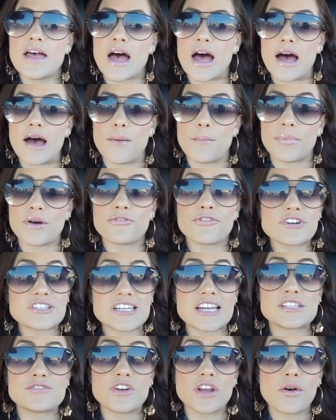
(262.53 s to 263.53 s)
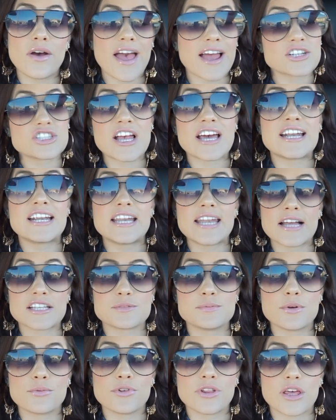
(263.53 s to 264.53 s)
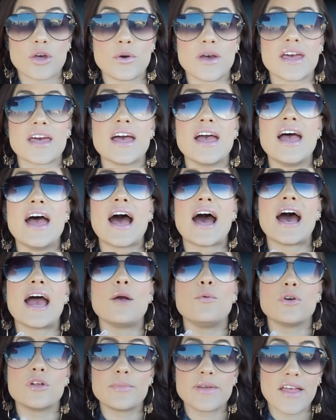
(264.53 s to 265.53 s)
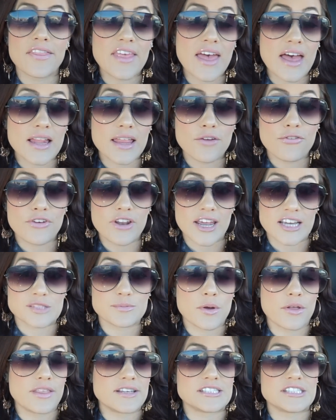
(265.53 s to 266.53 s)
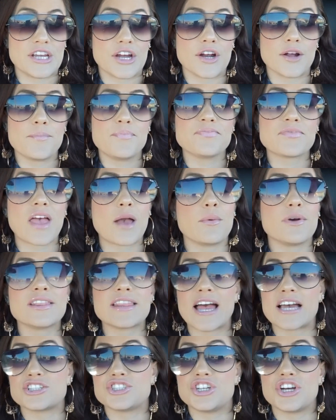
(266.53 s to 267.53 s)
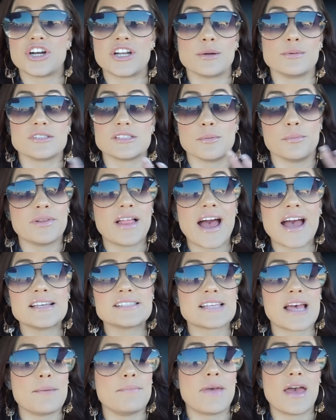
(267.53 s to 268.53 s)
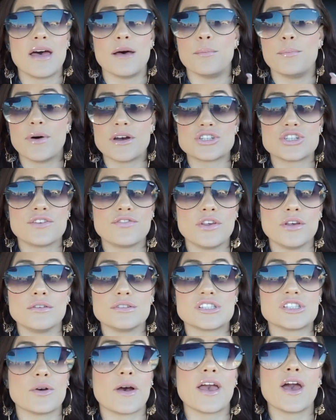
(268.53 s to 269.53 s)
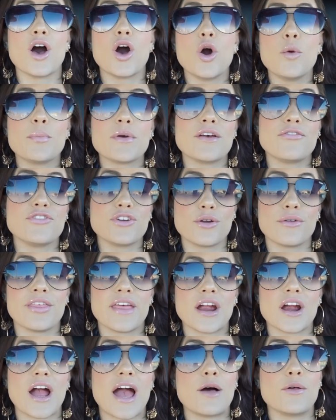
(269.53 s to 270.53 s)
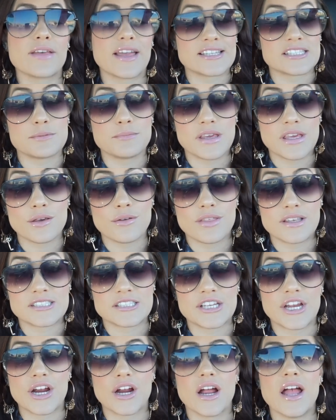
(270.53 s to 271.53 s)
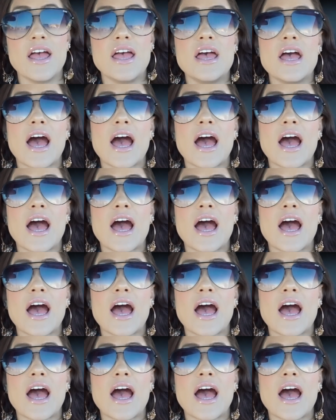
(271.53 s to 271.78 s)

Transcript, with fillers: But for today's video, I actually had an announcement really quick. I will be at the LA Fit Expo this year. I went last year and it was a blast. I met a bunch of you. So I hope if you're there, I'll get to meet you this year.